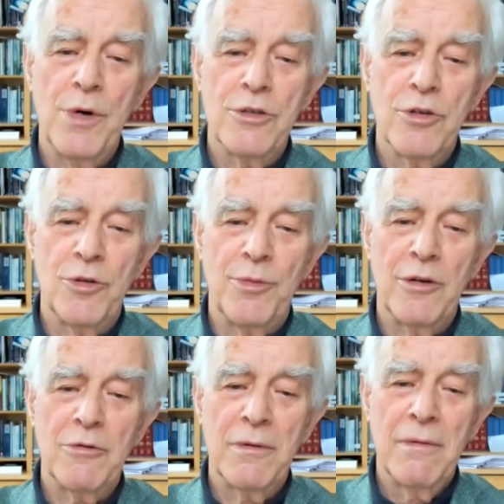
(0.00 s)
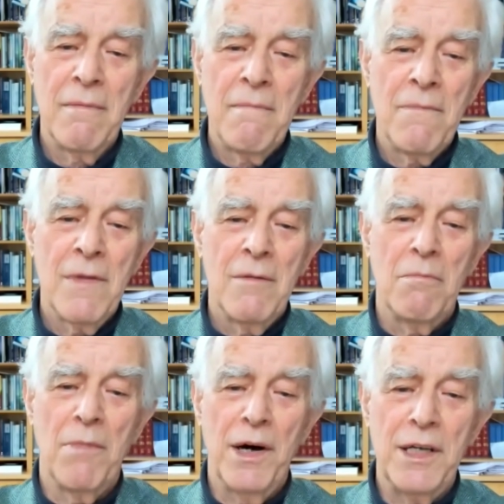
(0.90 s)
It's not about
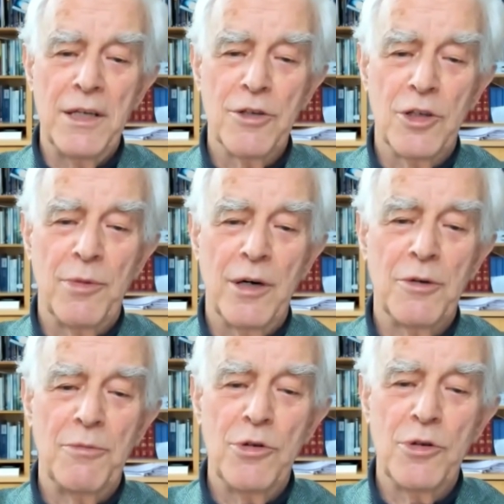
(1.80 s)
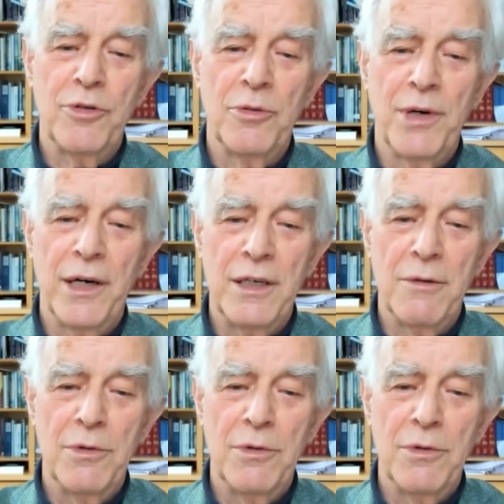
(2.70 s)
money. It's not about a beautiful body.